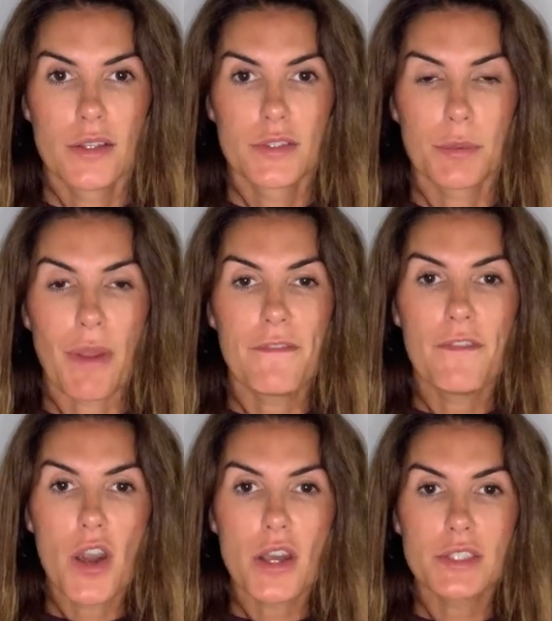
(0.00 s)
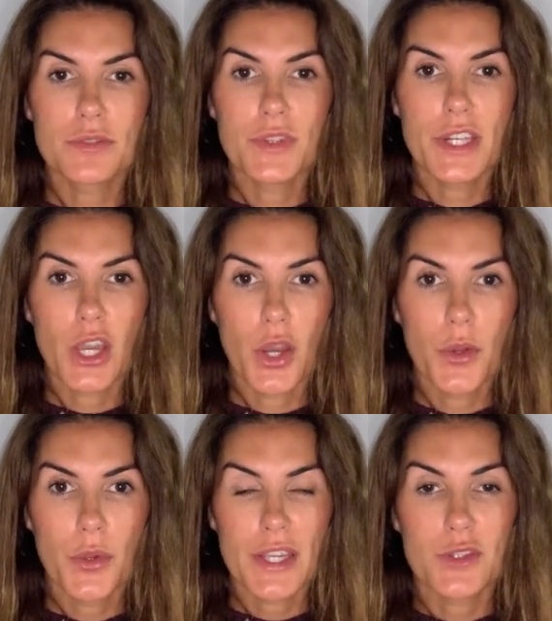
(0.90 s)
So my first video
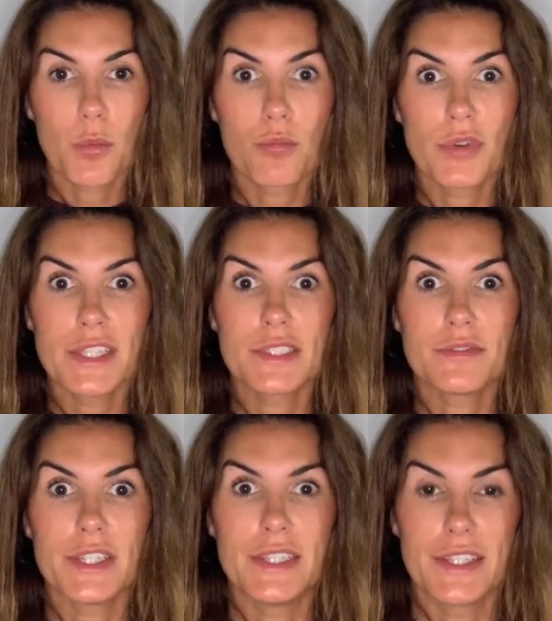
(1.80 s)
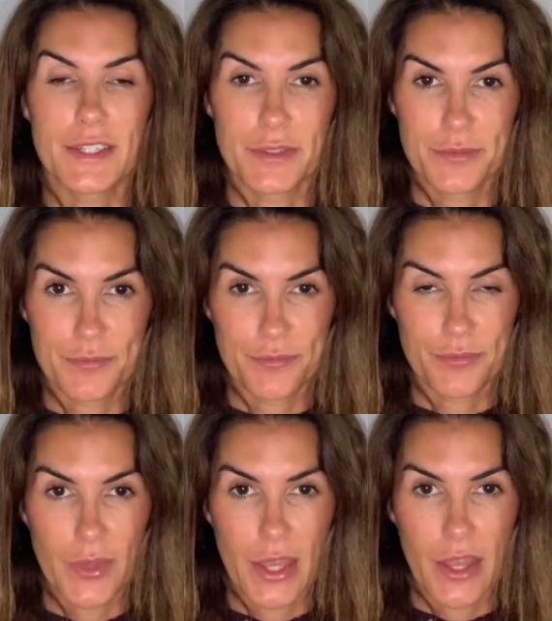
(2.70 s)
is on breastfeeding.
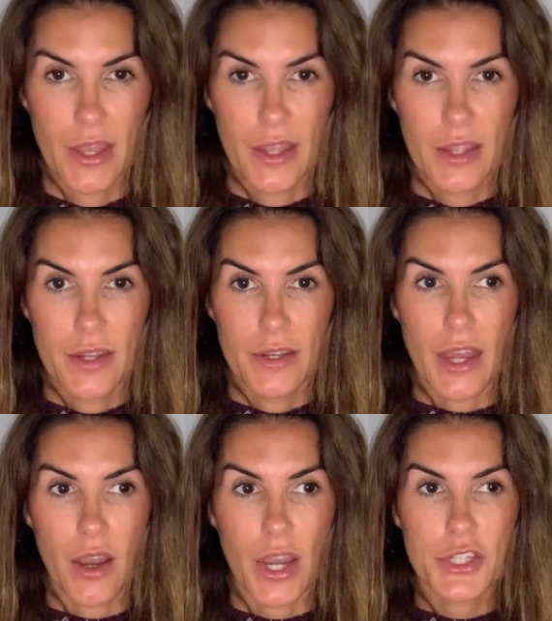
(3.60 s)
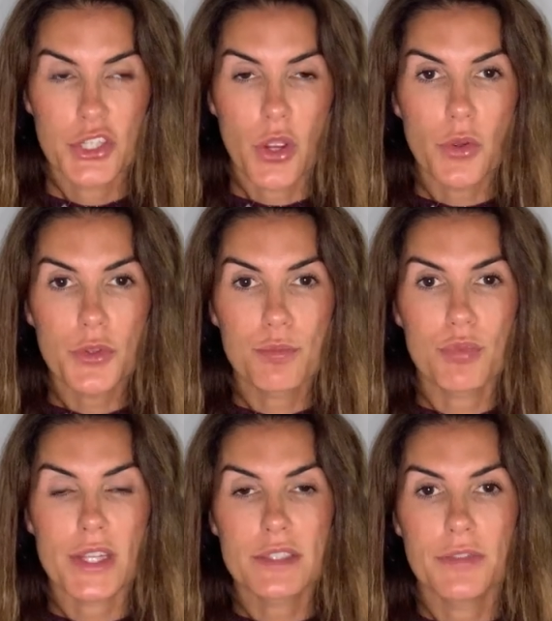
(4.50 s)
Now I chose
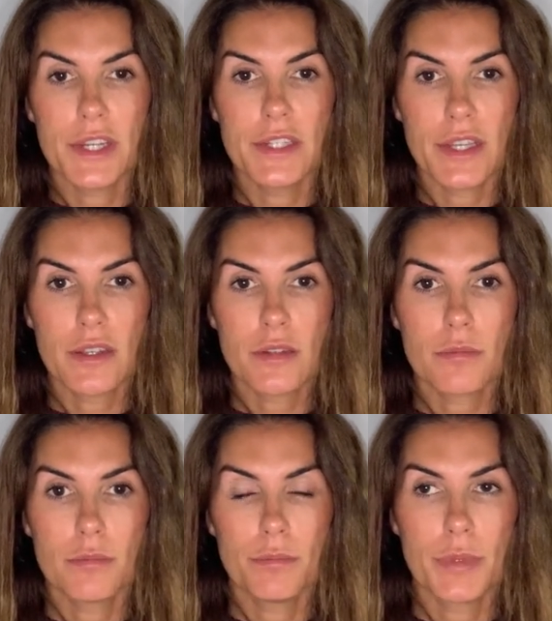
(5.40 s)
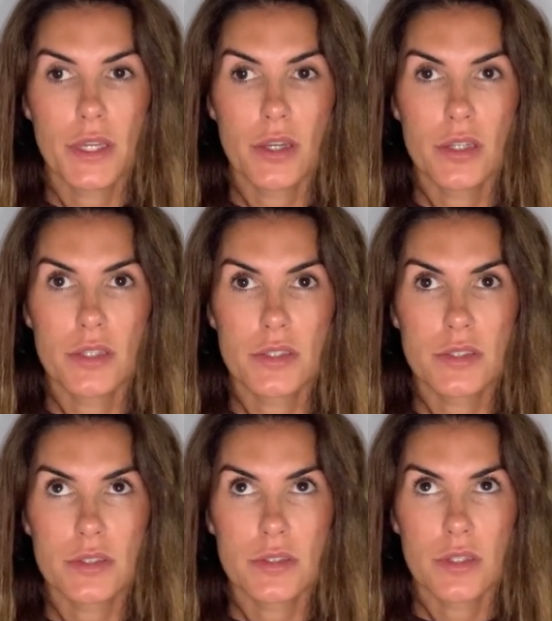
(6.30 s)
breastfeeding
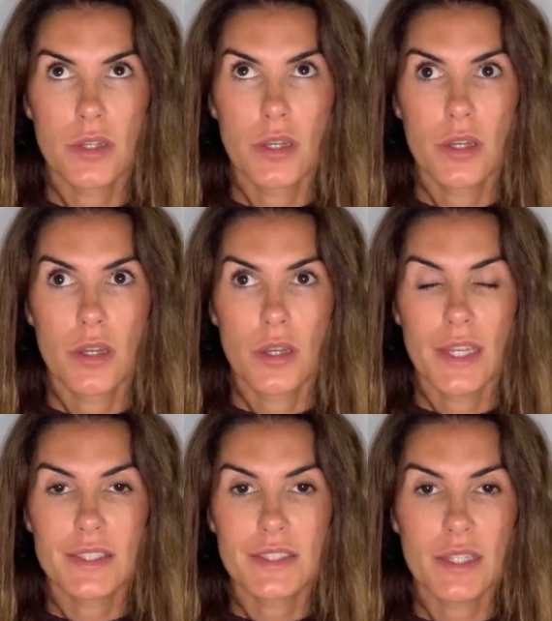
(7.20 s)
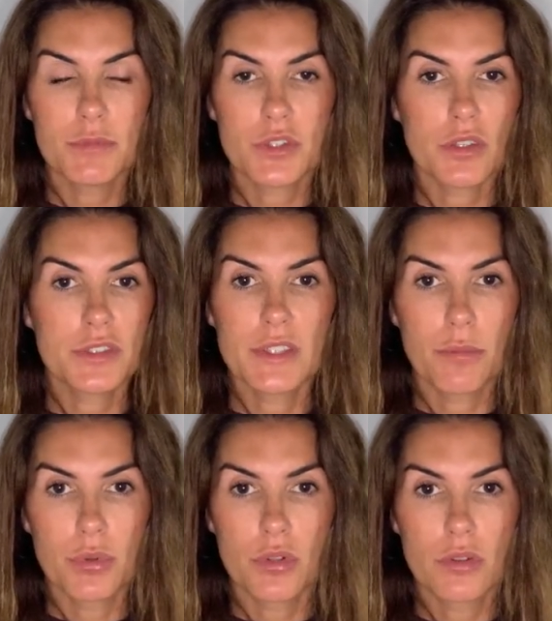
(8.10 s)
because it seems so
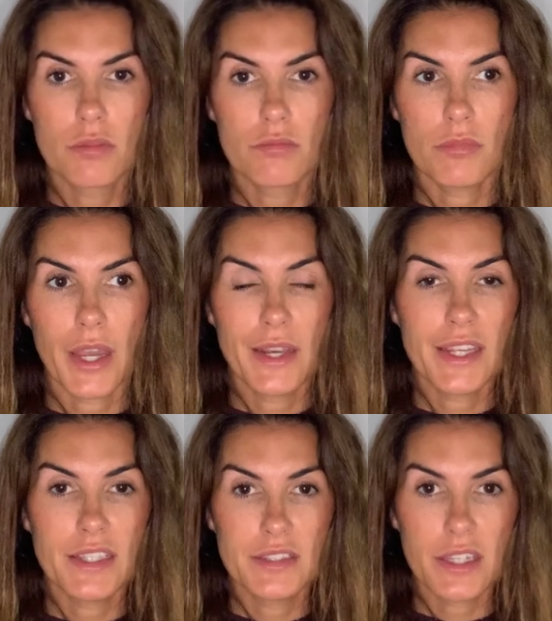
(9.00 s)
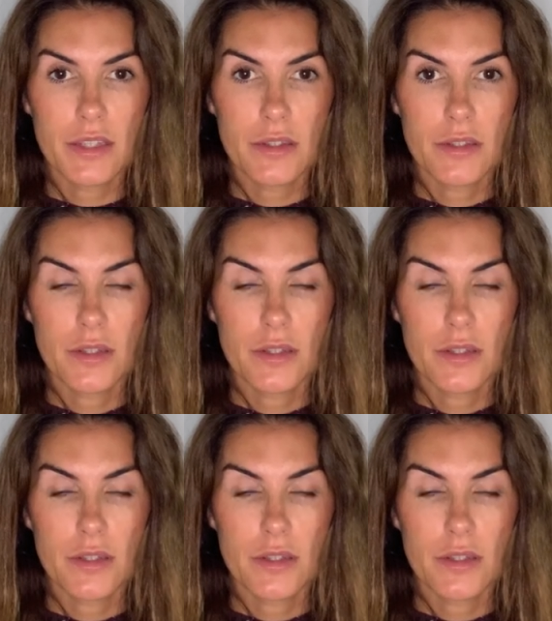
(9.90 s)
simple and easy,